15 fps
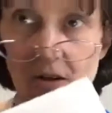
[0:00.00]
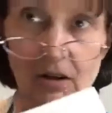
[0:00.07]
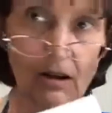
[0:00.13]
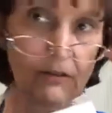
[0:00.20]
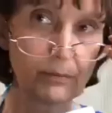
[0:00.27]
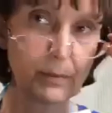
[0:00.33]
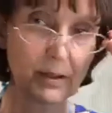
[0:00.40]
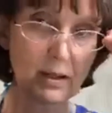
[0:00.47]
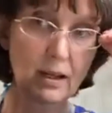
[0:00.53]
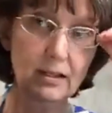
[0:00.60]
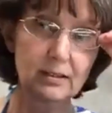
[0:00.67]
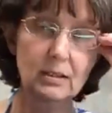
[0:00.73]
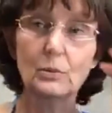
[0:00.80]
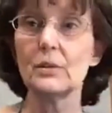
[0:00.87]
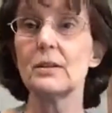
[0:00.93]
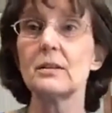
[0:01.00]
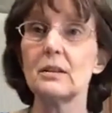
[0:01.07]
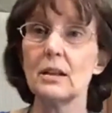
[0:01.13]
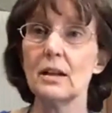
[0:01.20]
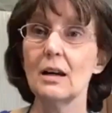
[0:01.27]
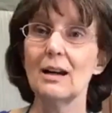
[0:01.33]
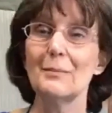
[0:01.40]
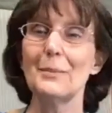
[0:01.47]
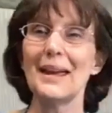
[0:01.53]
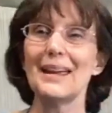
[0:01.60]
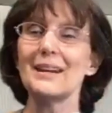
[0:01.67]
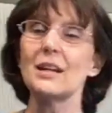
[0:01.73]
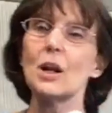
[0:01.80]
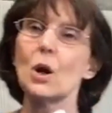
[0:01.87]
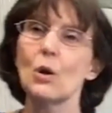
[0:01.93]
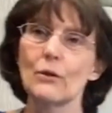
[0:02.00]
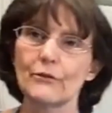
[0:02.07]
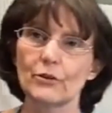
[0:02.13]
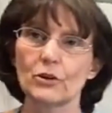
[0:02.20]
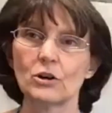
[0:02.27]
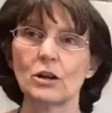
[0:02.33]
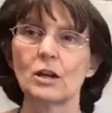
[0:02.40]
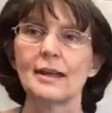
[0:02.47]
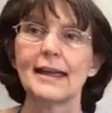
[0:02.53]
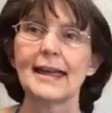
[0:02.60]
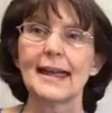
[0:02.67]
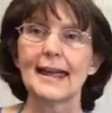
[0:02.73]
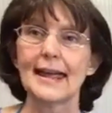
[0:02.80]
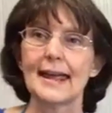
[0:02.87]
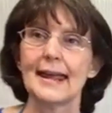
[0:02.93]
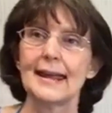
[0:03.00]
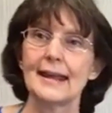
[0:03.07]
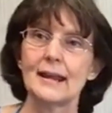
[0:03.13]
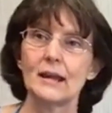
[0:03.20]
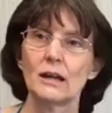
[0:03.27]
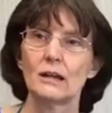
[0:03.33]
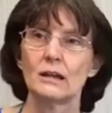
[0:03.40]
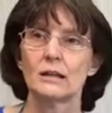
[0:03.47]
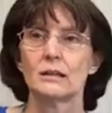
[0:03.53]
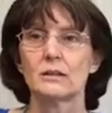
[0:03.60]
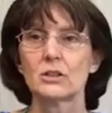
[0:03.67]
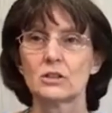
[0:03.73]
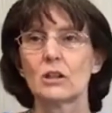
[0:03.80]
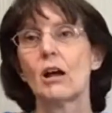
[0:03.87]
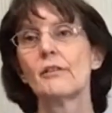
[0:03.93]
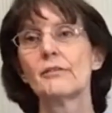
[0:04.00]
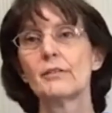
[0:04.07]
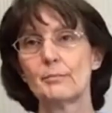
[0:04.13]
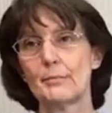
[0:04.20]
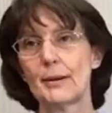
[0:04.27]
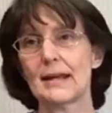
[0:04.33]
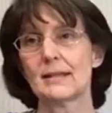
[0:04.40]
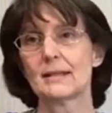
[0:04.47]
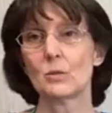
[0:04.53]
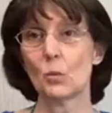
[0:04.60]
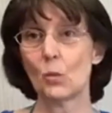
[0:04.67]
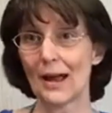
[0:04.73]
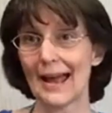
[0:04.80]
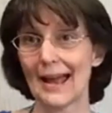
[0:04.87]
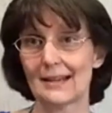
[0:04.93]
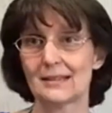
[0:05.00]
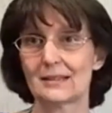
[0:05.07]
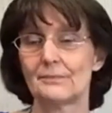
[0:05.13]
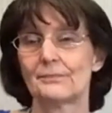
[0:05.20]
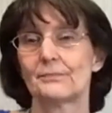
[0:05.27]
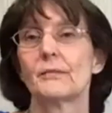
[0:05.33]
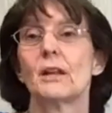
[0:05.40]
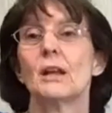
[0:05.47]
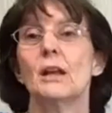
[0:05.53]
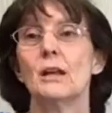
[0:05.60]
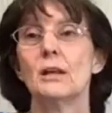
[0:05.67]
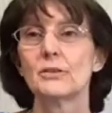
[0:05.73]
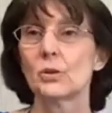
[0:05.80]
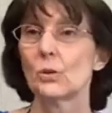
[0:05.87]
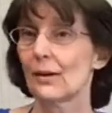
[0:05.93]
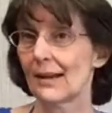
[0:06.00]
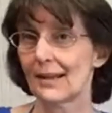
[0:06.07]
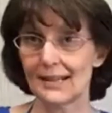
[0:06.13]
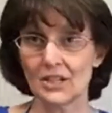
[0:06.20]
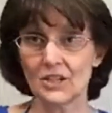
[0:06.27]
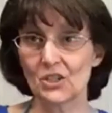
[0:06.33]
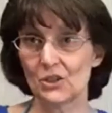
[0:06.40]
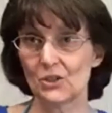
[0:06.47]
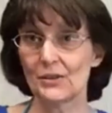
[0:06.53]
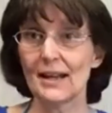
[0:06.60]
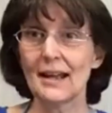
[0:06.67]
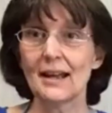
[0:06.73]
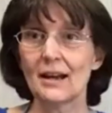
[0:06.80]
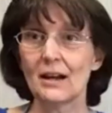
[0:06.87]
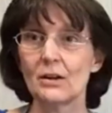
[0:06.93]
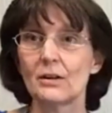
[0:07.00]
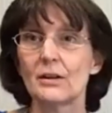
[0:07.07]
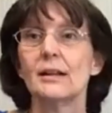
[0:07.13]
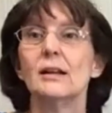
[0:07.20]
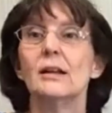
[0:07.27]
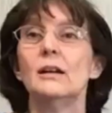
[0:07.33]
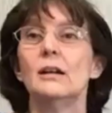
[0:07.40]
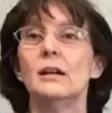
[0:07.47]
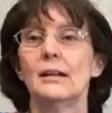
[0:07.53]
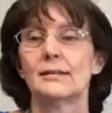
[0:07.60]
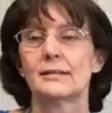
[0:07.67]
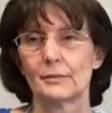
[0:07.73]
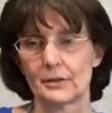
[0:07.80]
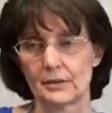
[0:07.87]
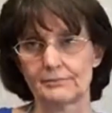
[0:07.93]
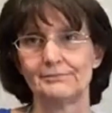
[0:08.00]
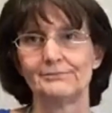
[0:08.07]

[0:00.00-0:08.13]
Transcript: off because it was painted over a solvent-based wax. So what I need to do now is I'm